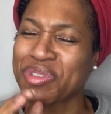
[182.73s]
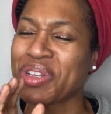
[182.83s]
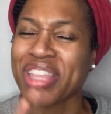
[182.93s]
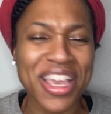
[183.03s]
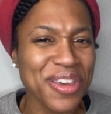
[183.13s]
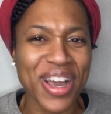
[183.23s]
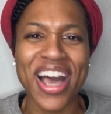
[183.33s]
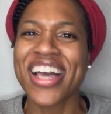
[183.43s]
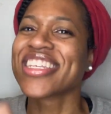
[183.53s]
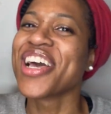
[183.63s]
So thank you
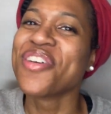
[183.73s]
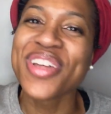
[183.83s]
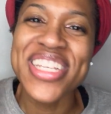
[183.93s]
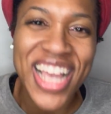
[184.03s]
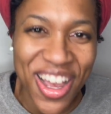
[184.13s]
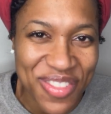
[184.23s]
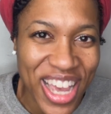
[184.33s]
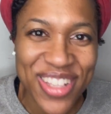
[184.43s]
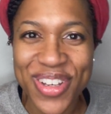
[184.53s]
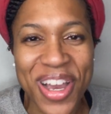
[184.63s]
guys, please comment
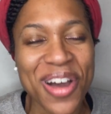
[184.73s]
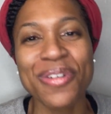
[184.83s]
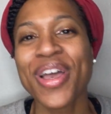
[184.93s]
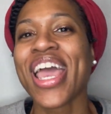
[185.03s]
as we go,